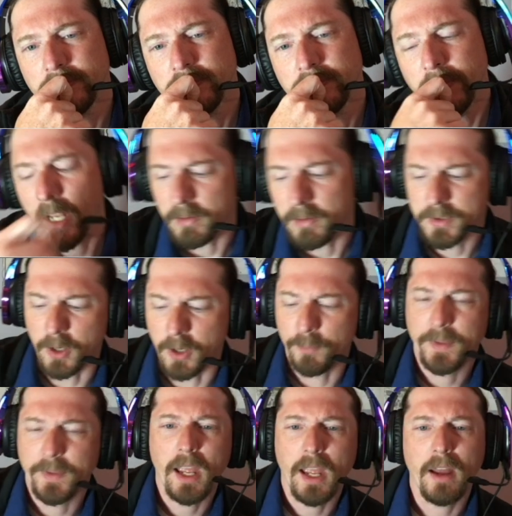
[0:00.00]
Yeah, so
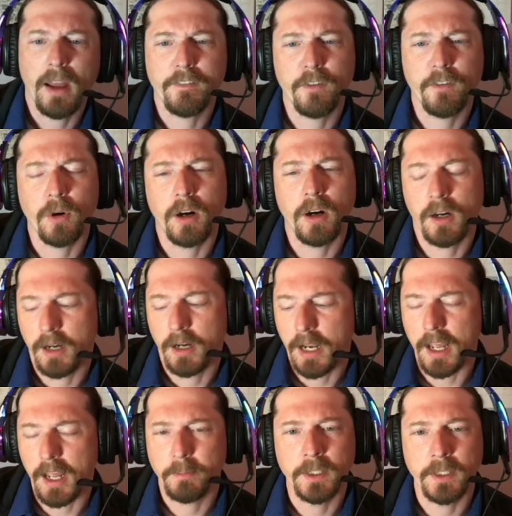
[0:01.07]
f4
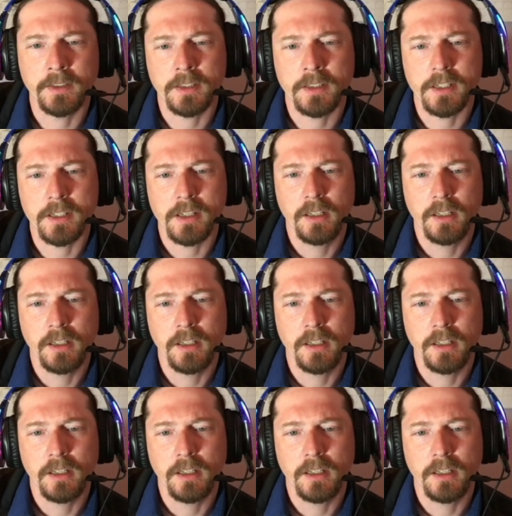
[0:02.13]
happens.